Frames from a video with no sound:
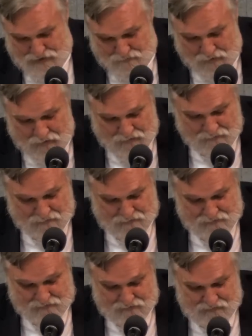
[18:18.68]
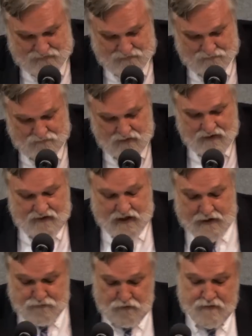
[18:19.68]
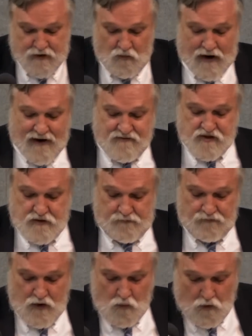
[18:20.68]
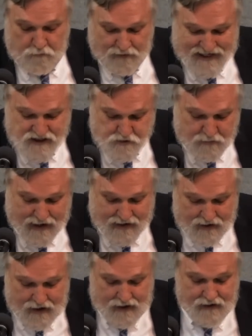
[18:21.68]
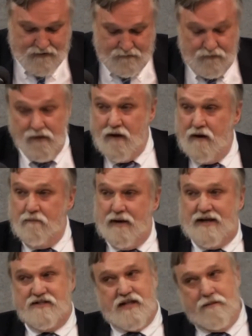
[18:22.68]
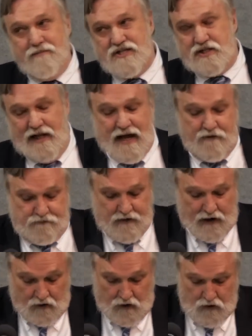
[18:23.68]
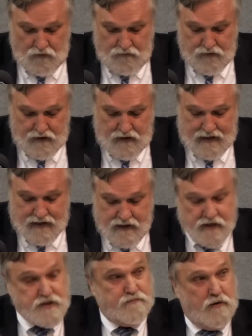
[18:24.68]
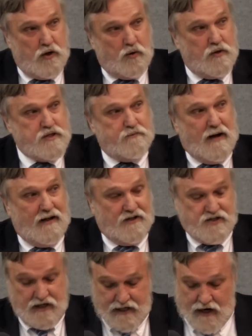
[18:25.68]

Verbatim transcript: Come on. The Hebrew midwives were blessed by God because they misled Pharaoh in his murderous policy.